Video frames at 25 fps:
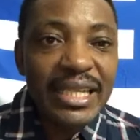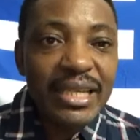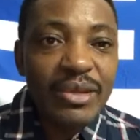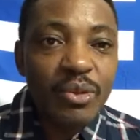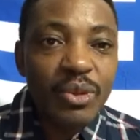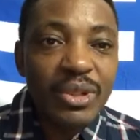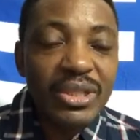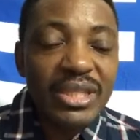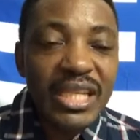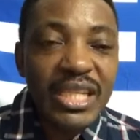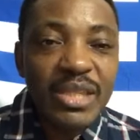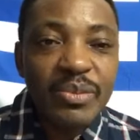He
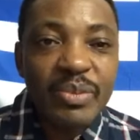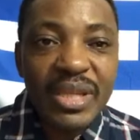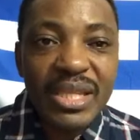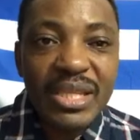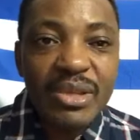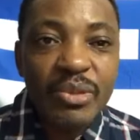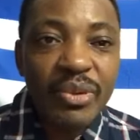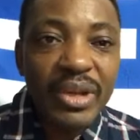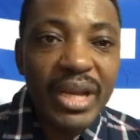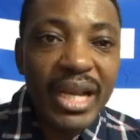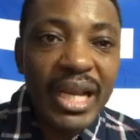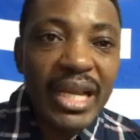was
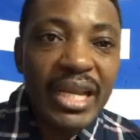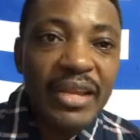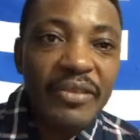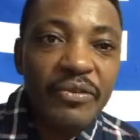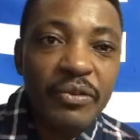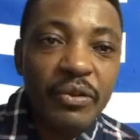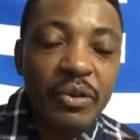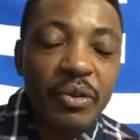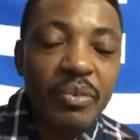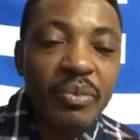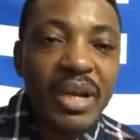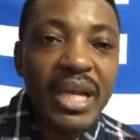expecting when I
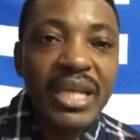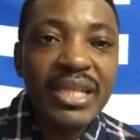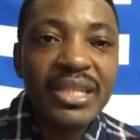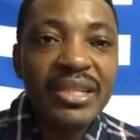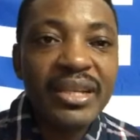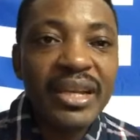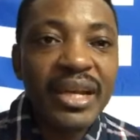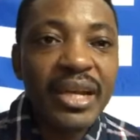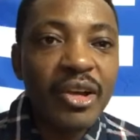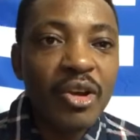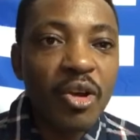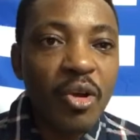leave from
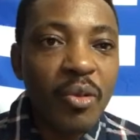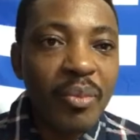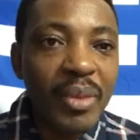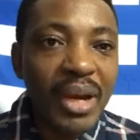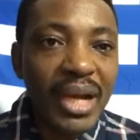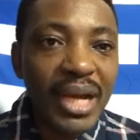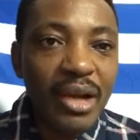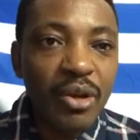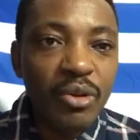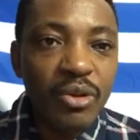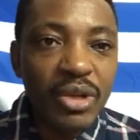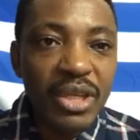Nigeria, I come
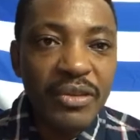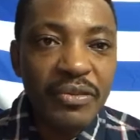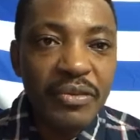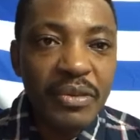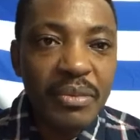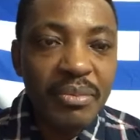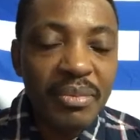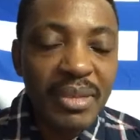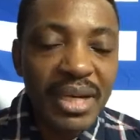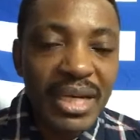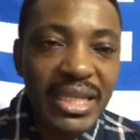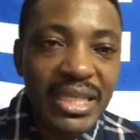back, I will give
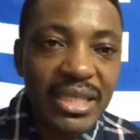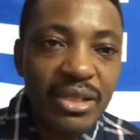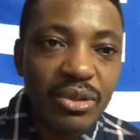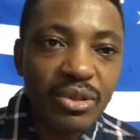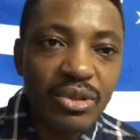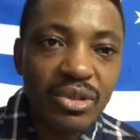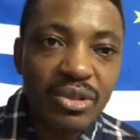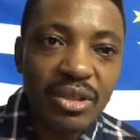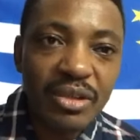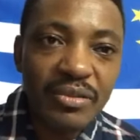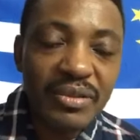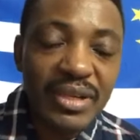him money
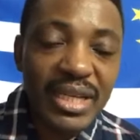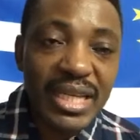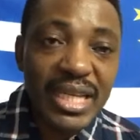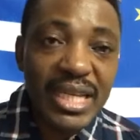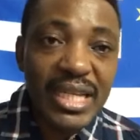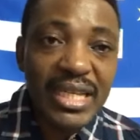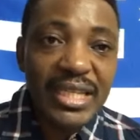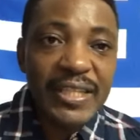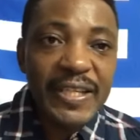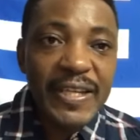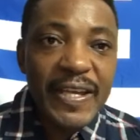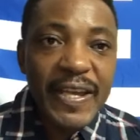or stuff like
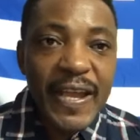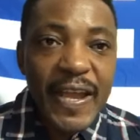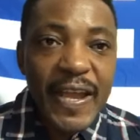that.